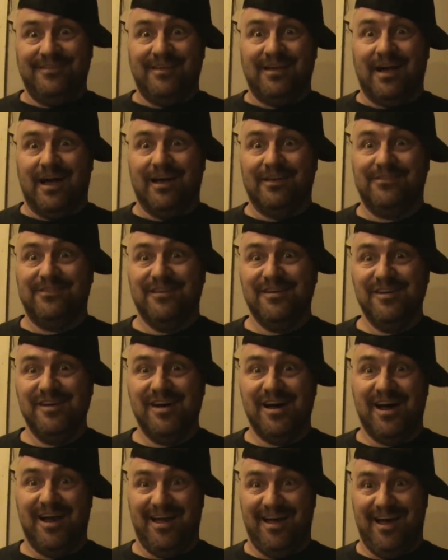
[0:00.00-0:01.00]
I see you
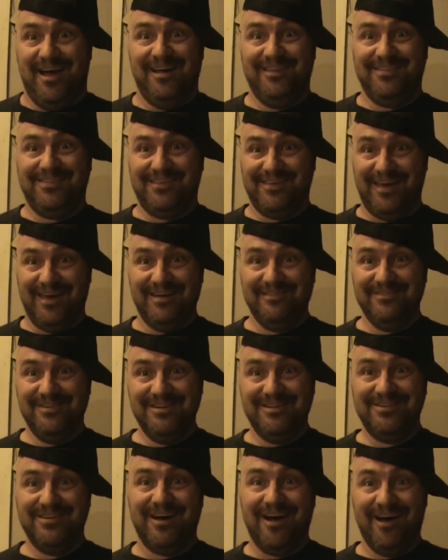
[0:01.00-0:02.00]
got an 870
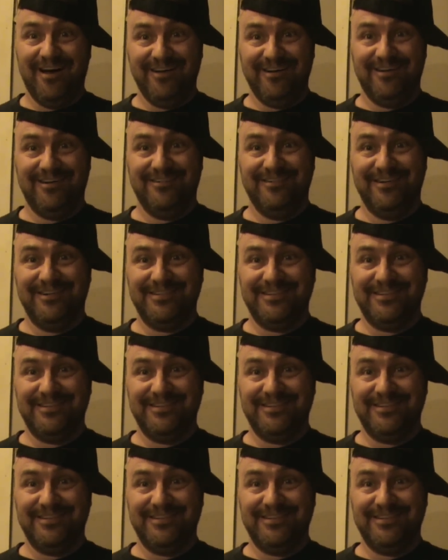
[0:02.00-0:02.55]
shotgun right